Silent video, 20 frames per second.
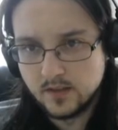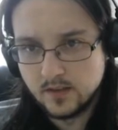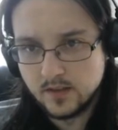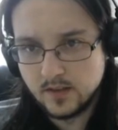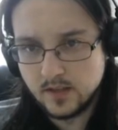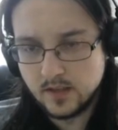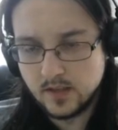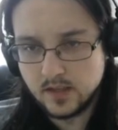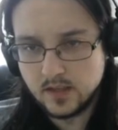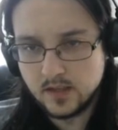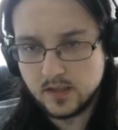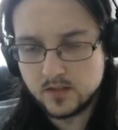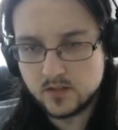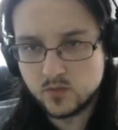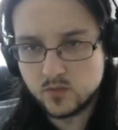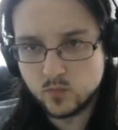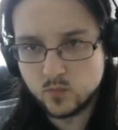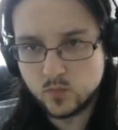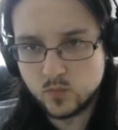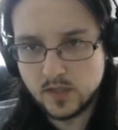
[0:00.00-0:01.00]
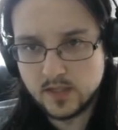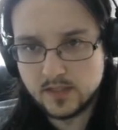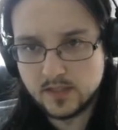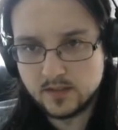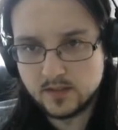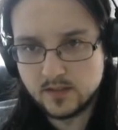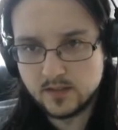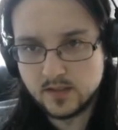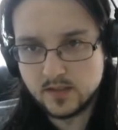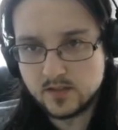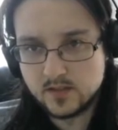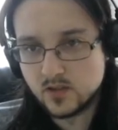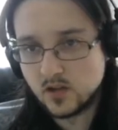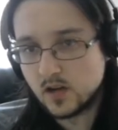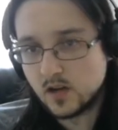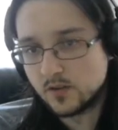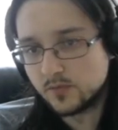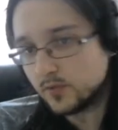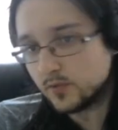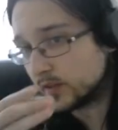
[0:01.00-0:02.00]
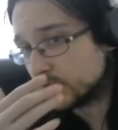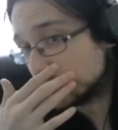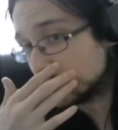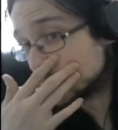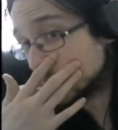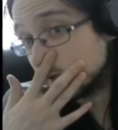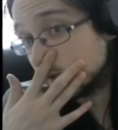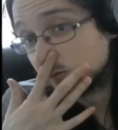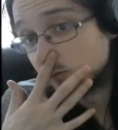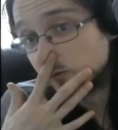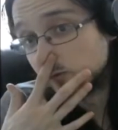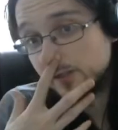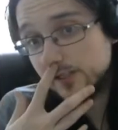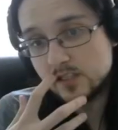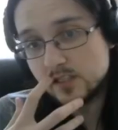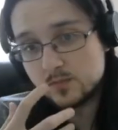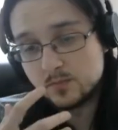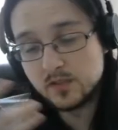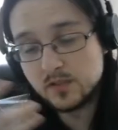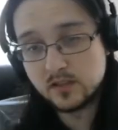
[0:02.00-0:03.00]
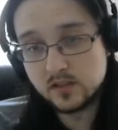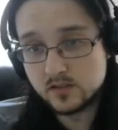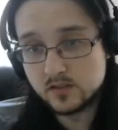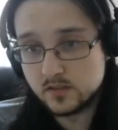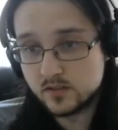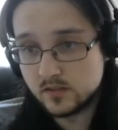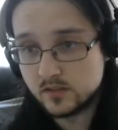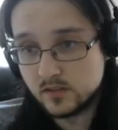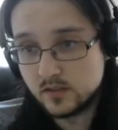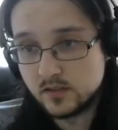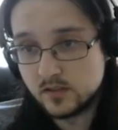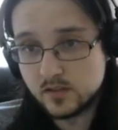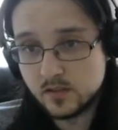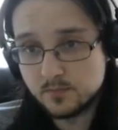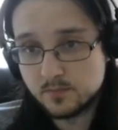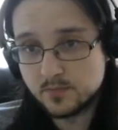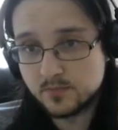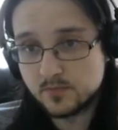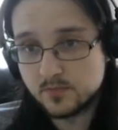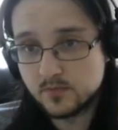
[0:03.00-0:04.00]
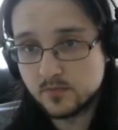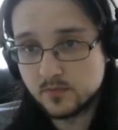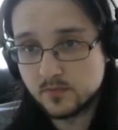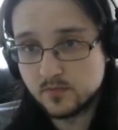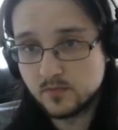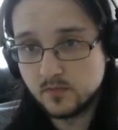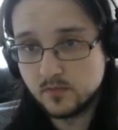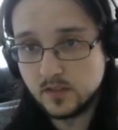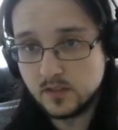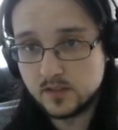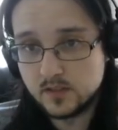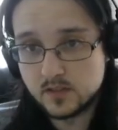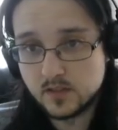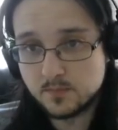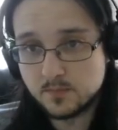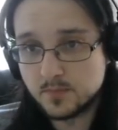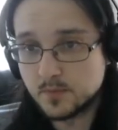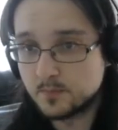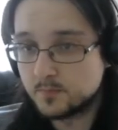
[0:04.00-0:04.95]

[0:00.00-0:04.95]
And white is offering a trade of queens because he's up a